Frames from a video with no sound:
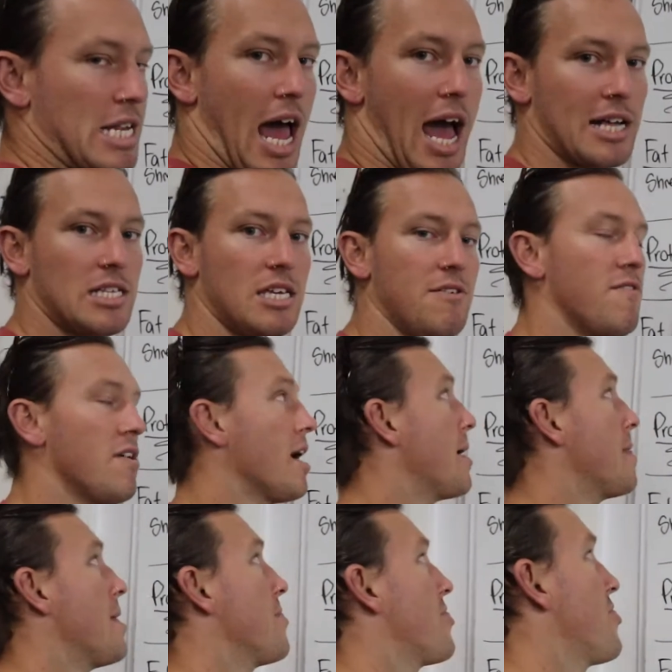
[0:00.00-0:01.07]
active,
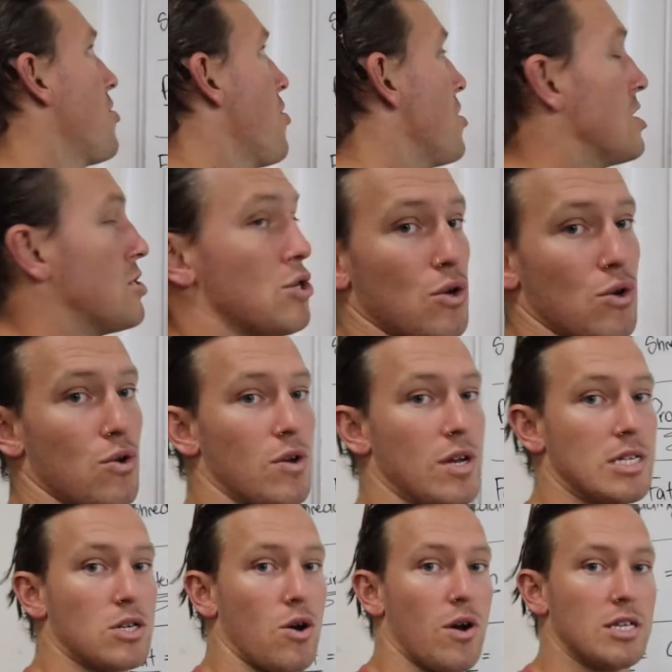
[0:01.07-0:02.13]
and then 32
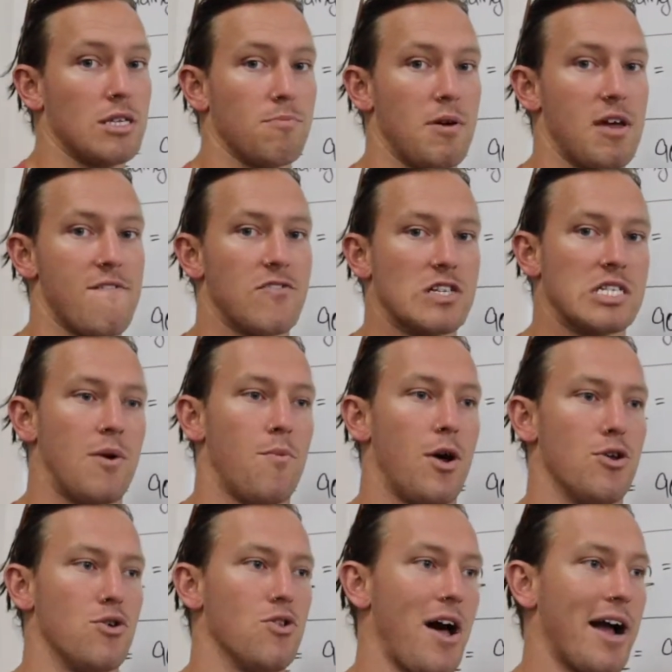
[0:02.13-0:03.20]
is going to be for
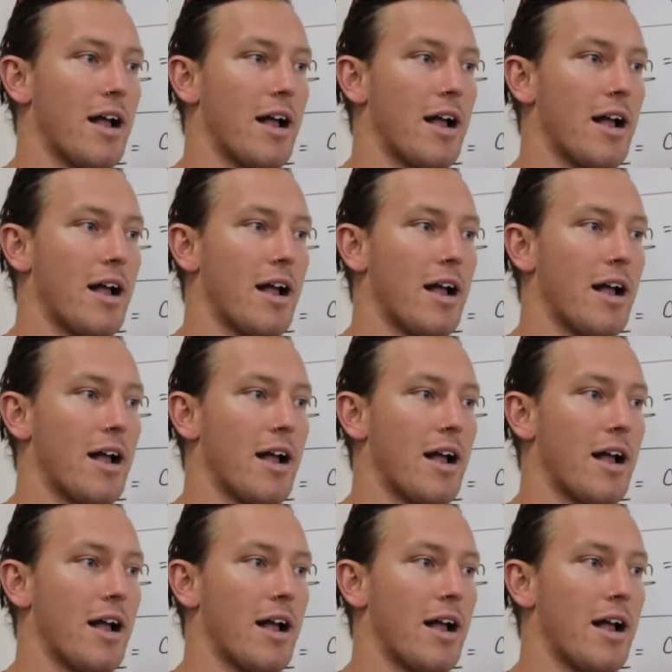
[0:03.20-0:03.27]
someone who